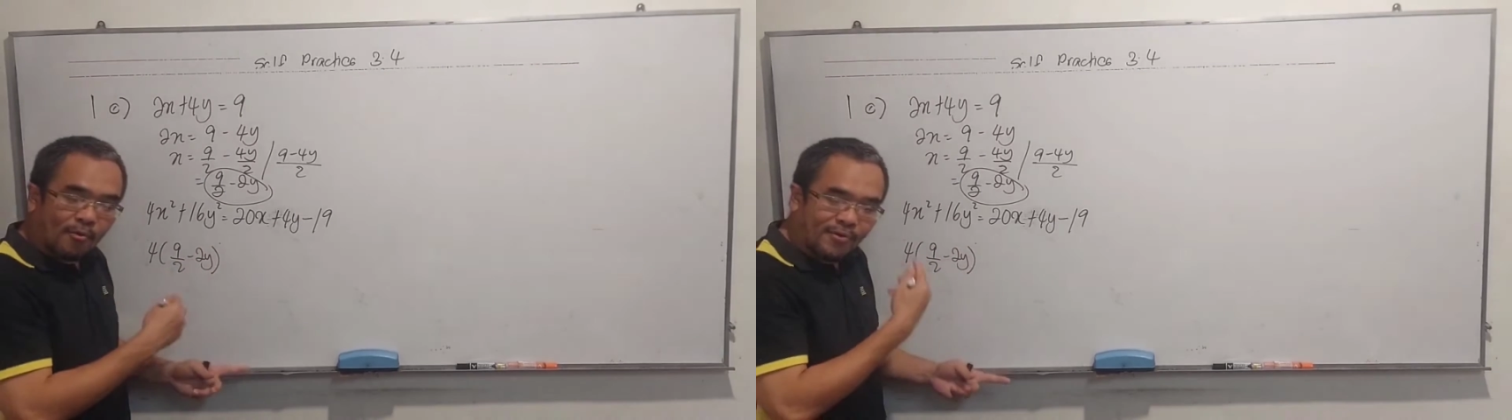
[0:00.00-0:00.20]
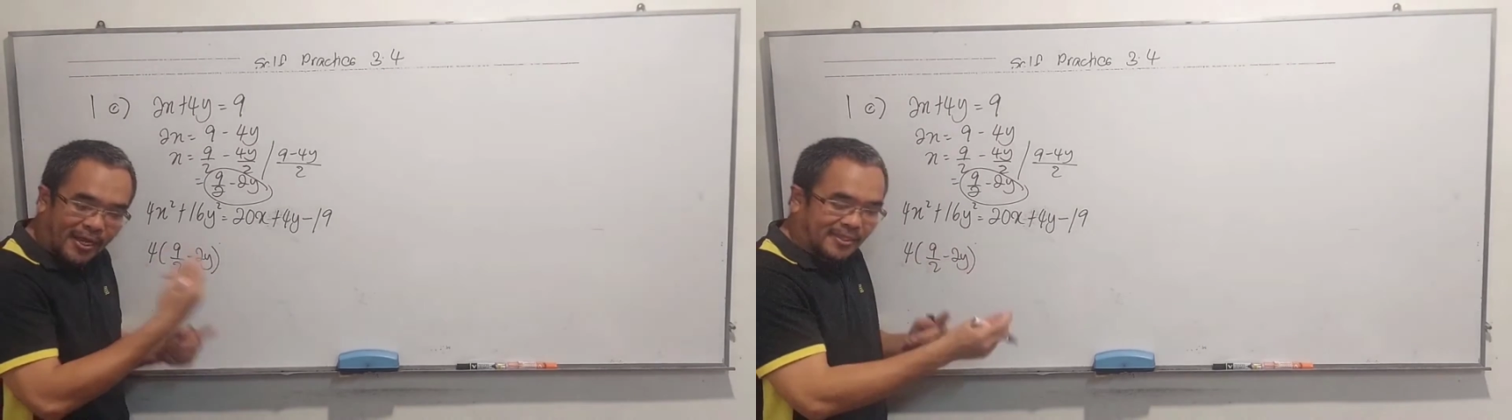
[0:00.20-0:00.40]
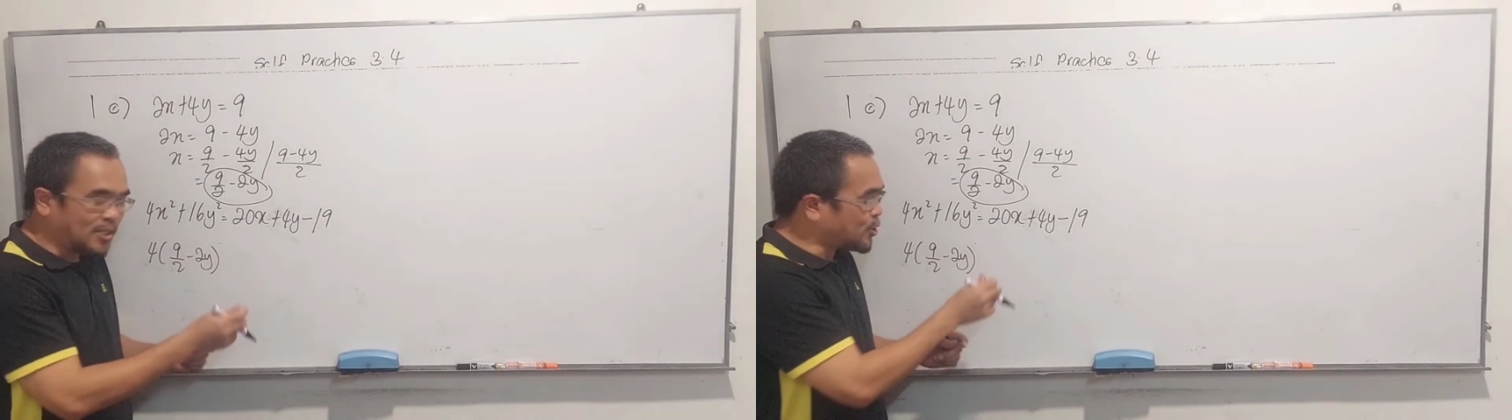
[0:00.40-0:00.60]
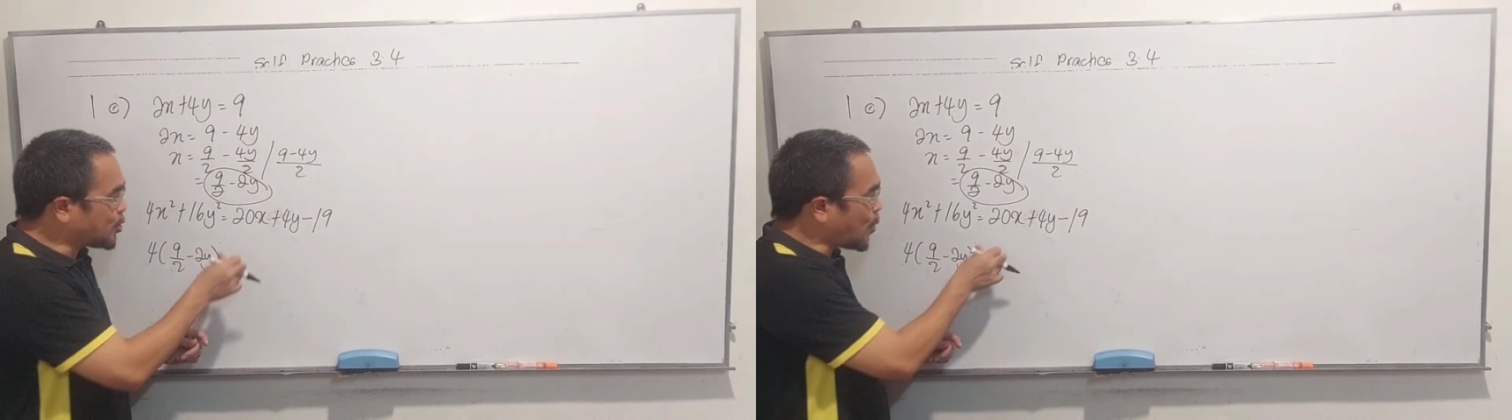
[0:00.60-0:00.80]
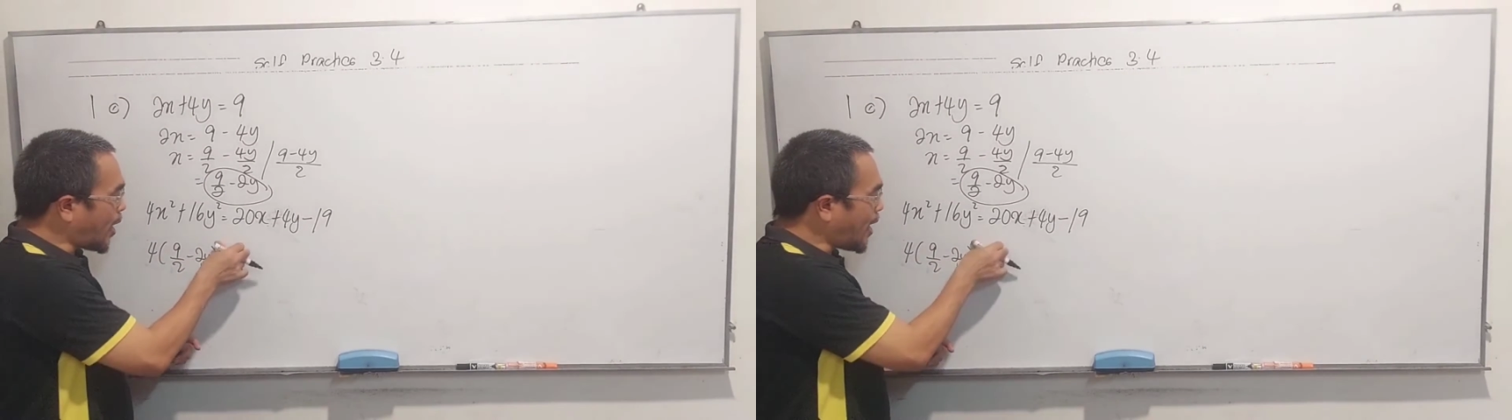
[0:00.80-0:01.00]
of writing
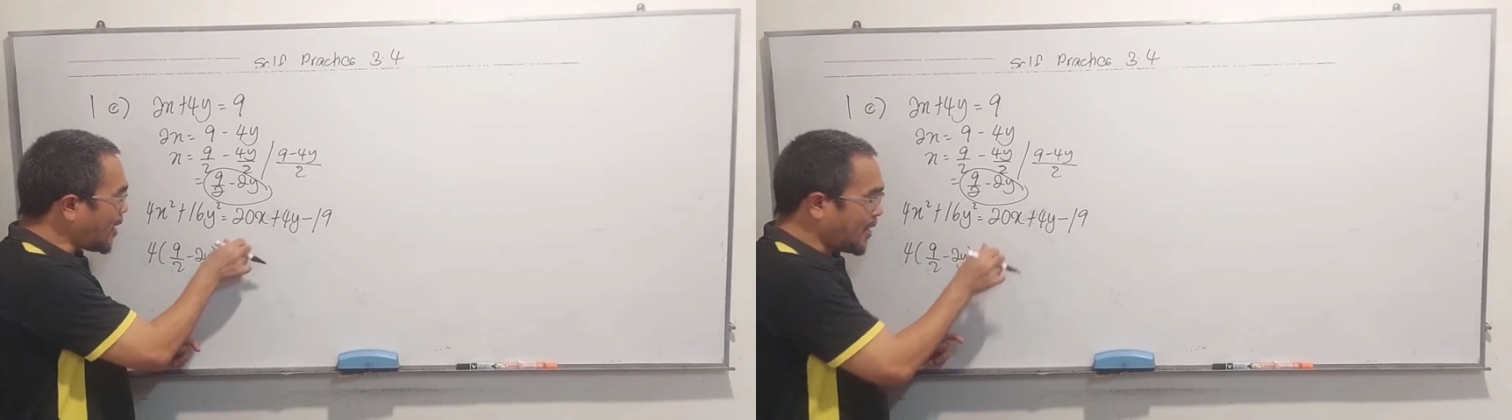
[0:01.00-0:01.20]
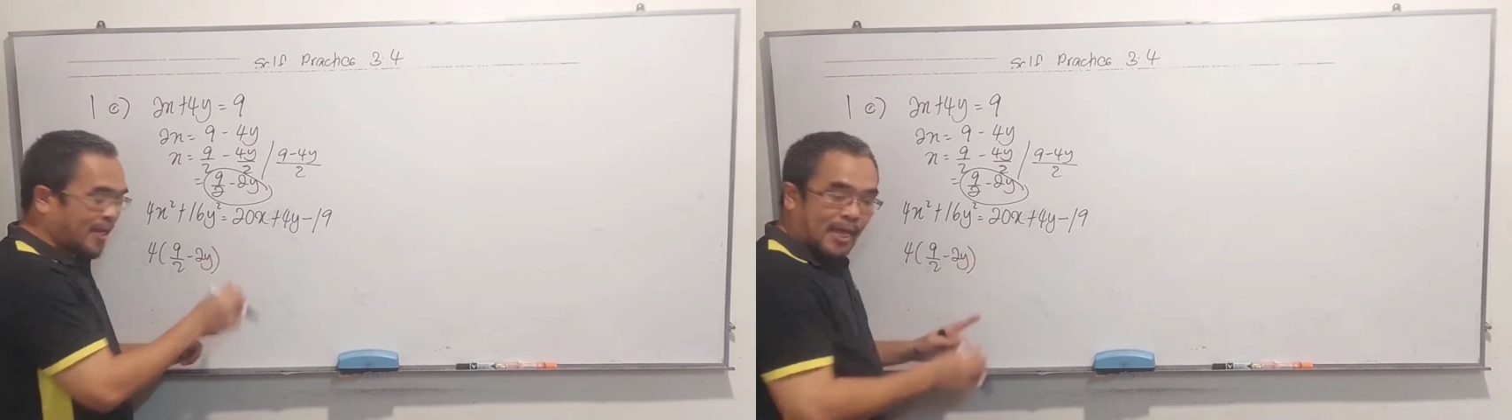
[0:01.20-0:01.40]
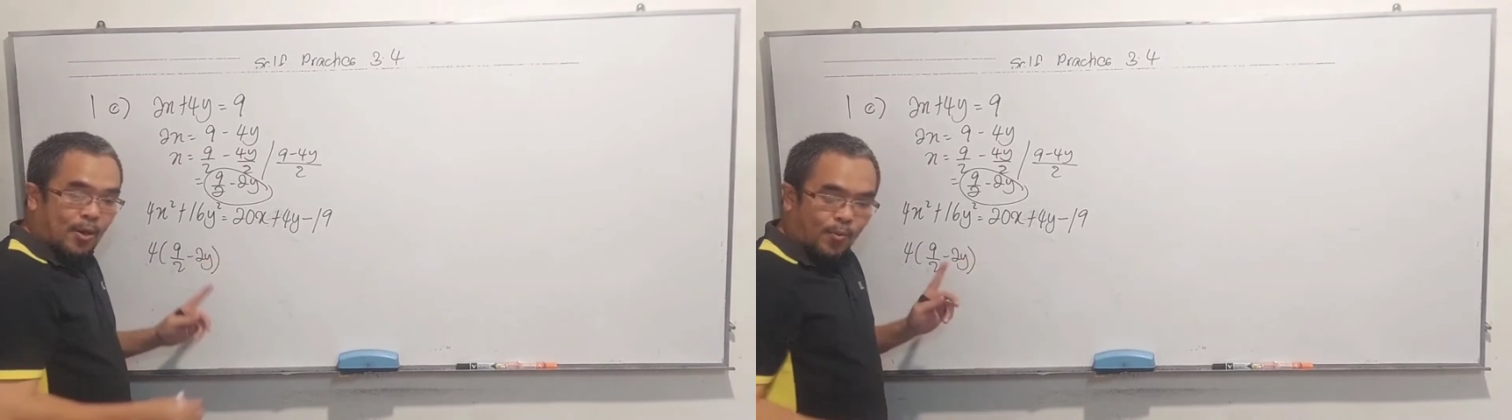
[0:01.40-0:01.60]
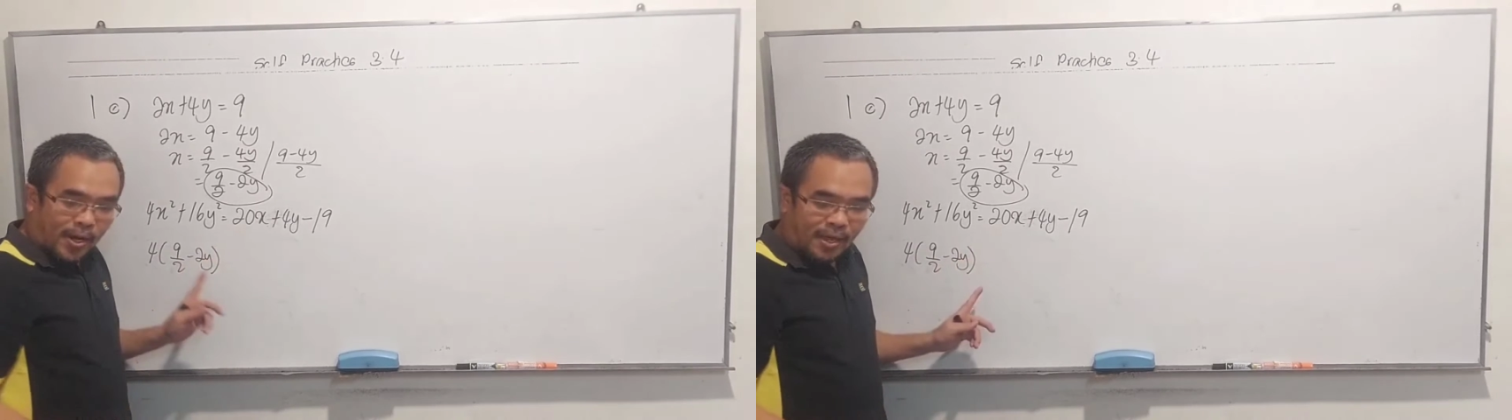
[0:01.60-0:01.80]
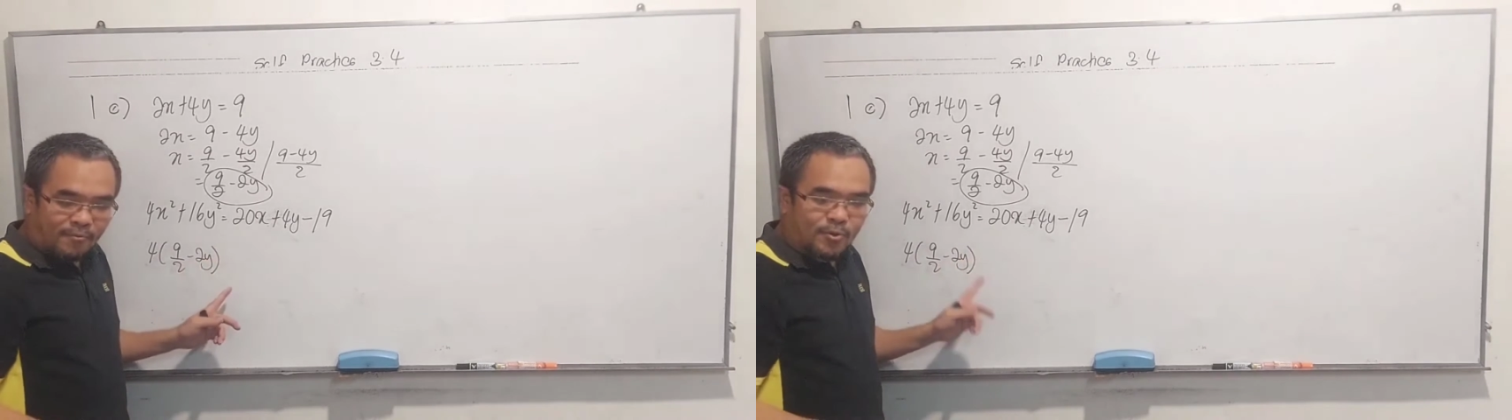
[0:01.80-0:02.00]
square,
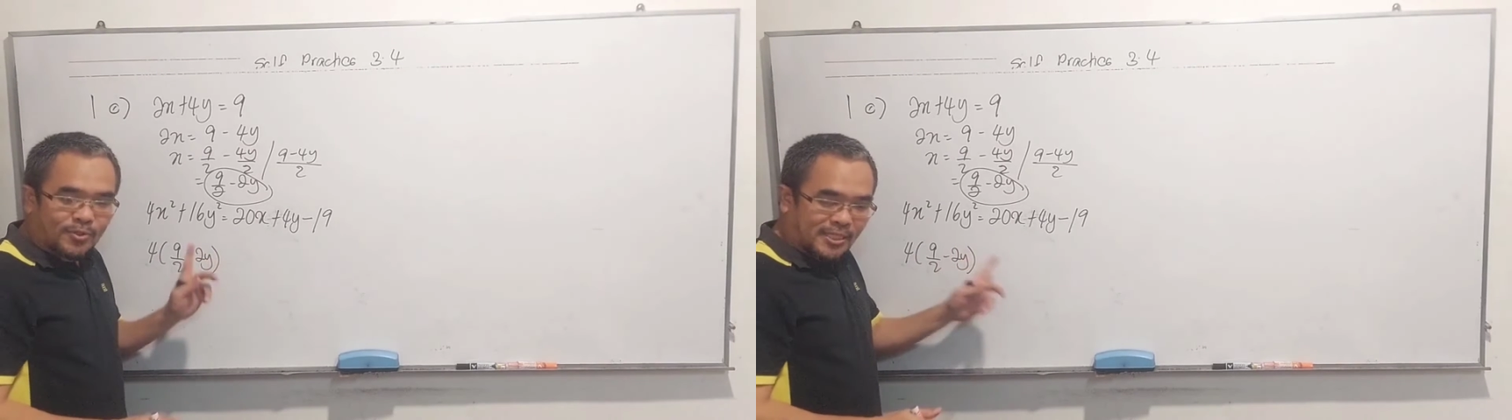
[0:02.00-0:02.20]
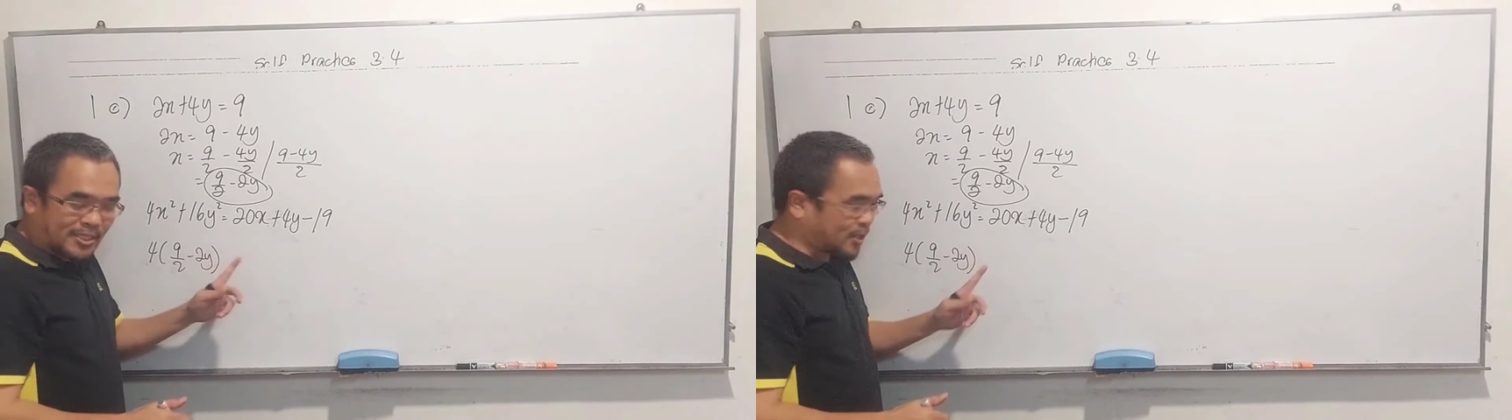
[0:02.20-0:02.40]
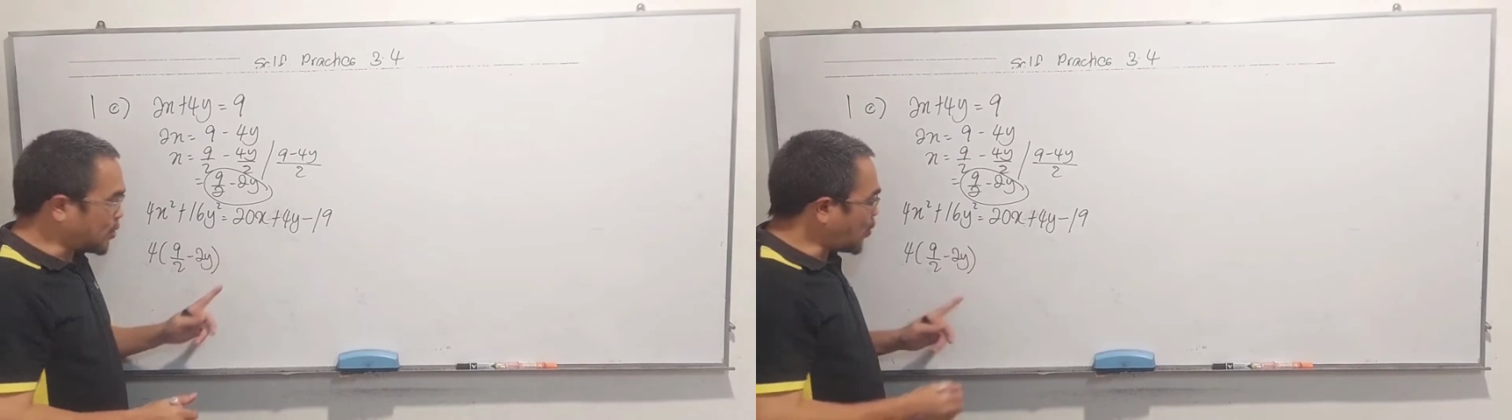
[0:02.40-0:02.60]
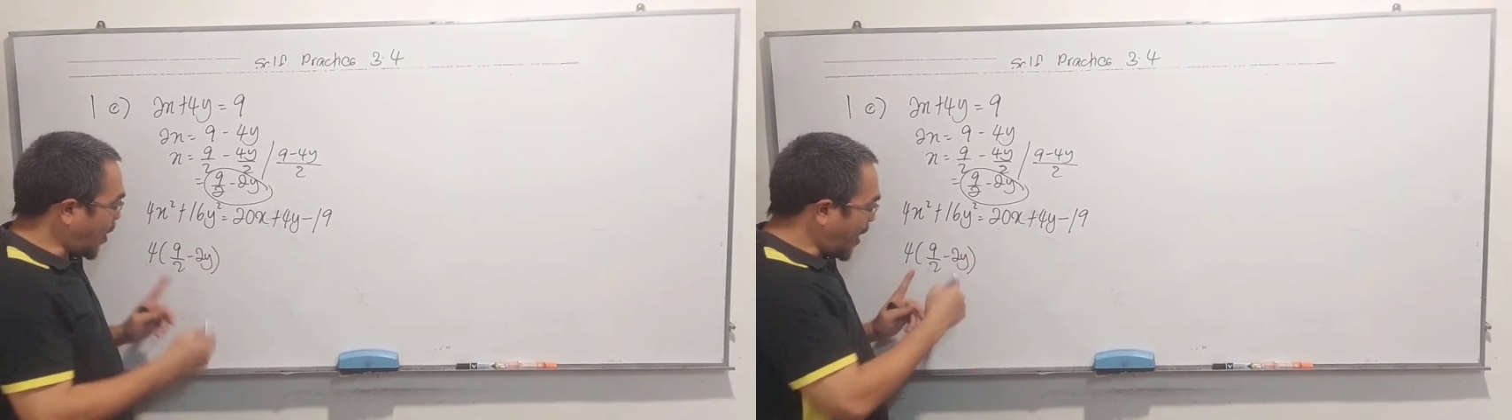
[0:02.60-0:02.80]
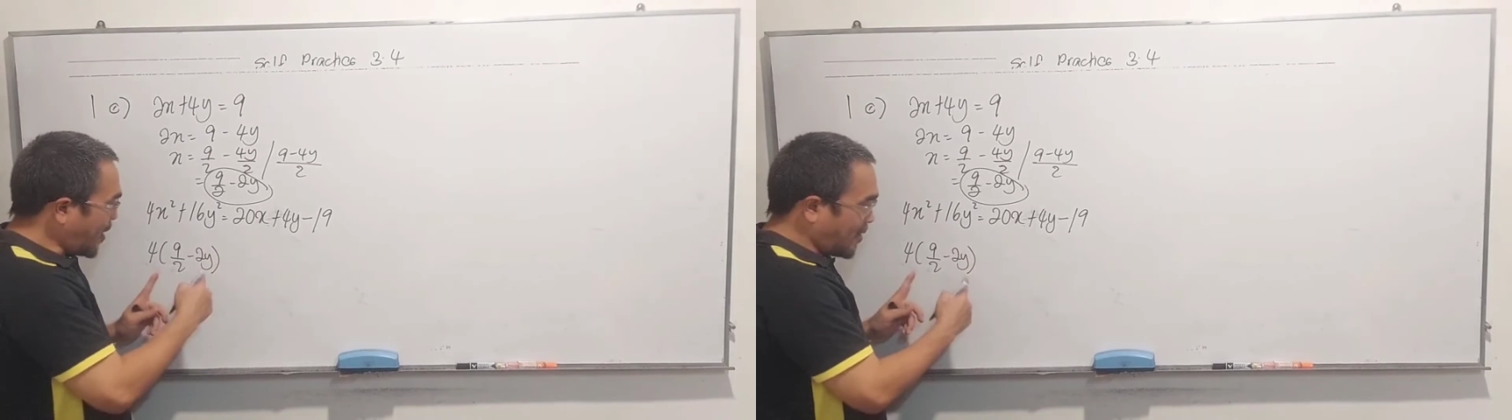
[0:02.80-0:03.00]
whenever you see
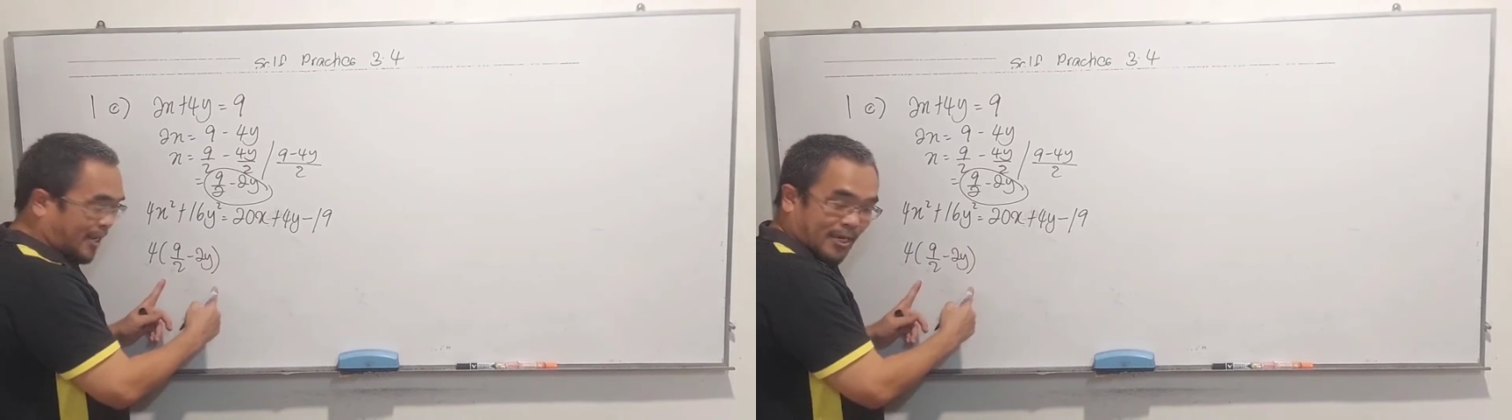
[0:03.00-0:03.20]
square,